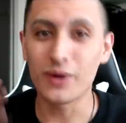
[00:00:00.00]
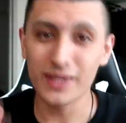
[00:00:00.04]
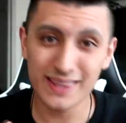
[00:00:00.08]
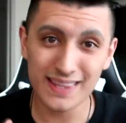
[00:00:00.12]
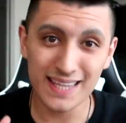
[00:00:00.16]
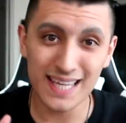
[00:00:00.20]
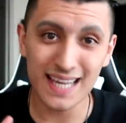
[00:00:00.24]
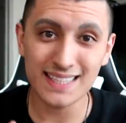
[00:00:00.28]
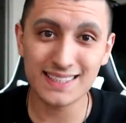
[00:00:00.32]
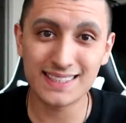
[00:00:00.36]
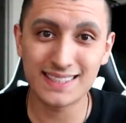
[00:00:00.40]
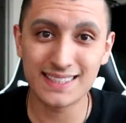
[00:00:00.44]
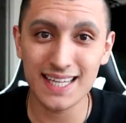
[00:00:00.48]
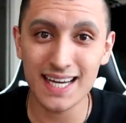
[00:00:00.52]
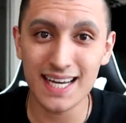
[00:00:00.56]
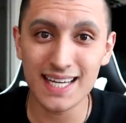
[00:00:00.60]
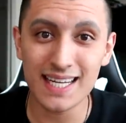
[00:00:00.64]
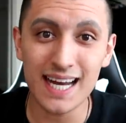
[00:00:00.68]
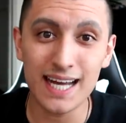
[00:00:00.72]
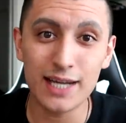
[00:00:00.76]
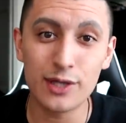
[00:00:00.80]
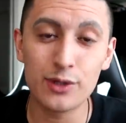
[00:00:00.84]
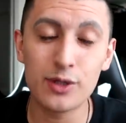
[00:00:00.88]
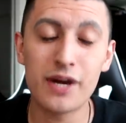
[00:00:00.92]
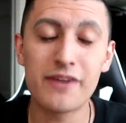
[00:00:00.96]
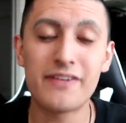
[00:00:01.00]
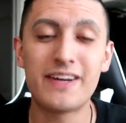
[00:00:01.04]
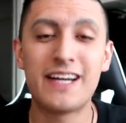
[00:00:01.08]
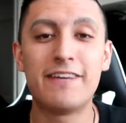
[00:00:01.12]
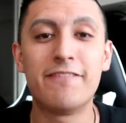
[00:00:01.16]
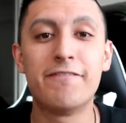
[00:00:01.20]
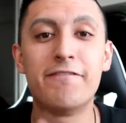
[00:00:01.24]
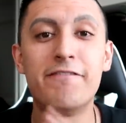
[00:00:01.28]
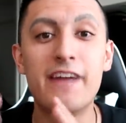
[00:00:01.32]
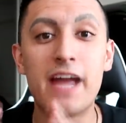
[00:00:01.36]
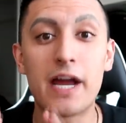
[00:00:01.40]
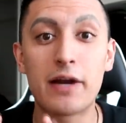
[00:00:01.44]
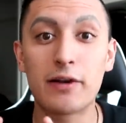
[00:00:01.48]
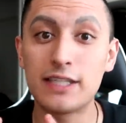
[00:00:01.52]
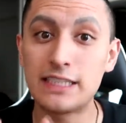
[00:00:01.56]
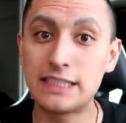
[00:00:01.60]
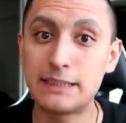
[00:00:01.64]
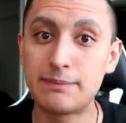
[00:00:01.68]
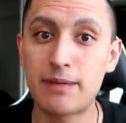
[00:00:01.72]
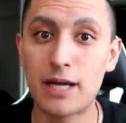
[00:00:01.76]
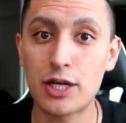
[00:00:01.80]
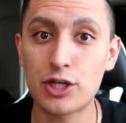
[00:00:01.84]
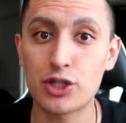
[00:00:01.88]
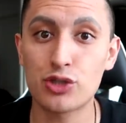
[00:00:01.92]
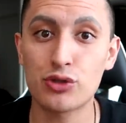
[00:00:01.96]
With that said, I do have a very
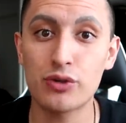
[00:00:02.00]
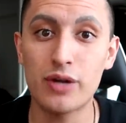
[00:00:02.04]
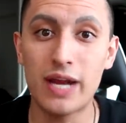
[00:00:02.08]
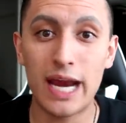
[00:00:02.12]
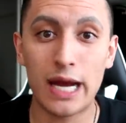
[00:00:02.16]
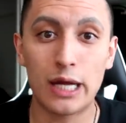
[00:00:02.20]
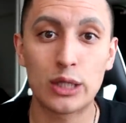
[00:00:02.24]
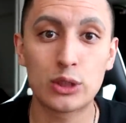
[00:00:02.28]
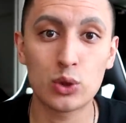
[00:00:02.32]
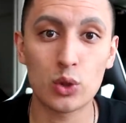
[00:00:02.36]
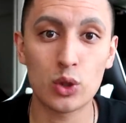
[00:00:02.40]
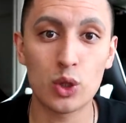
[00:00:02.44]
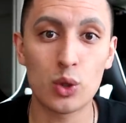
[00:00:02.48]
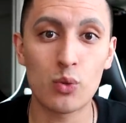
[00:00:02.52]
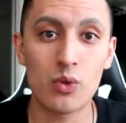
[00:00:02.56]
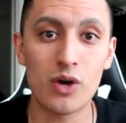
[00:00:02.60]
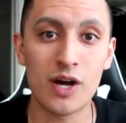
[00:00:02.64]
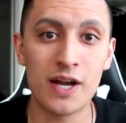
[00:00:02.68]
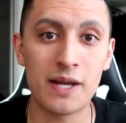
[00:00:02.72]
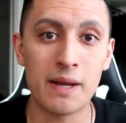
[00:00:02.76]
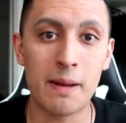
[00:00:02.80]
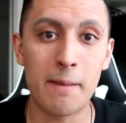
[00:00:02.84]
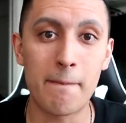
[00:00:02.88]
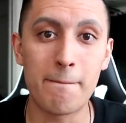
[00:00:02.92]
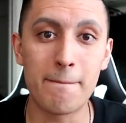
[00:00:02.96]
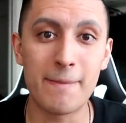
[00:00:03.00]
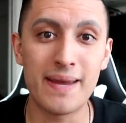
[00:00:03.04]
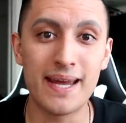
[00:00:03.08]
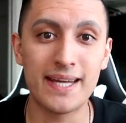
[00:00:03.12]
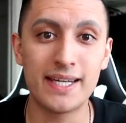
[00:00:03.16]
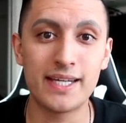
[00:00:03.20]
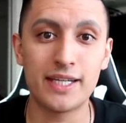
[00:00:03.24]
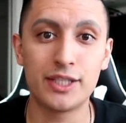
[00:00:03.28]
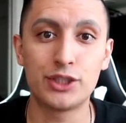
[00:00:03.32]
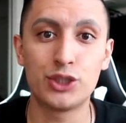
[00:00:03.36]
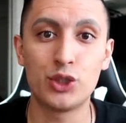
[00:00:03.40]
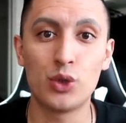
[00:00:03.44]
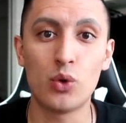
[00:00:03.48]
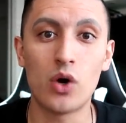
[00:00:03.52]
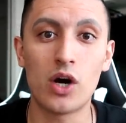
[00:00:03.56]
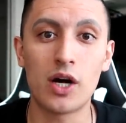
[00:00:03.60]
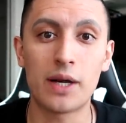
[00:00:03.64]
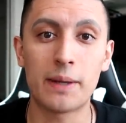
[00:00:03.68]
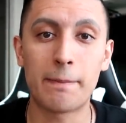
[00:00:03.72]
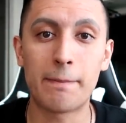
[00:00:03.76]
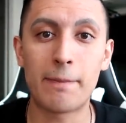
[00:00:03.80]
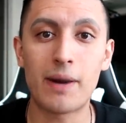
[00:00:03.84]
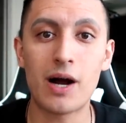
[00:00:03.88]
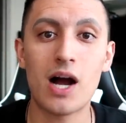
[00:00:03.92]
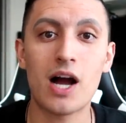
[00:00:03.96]
special Air Jordan one Mid to
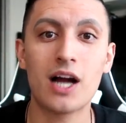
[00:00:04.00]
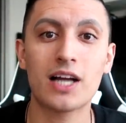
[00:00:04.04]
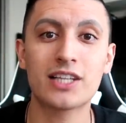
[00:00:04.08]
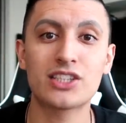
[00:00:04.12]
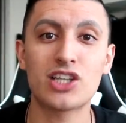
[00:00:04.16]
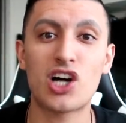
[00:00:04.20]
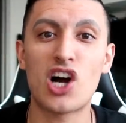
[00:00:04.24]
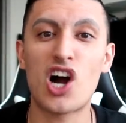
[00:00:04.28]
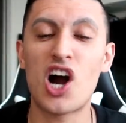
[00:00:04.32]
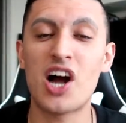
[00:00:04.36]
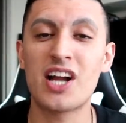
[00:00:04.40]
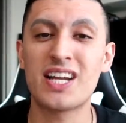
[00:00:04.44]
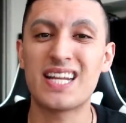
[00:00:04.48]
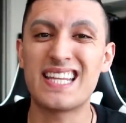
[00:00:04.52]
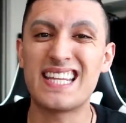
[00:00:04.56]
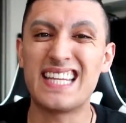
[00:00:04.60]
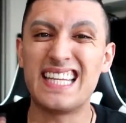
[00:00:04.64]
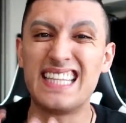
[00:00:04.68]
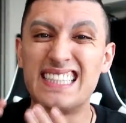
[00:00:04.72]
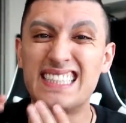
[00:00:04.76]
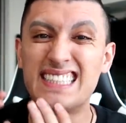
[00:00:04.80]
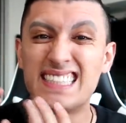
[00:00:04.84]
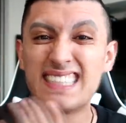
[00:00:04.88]
unbox on the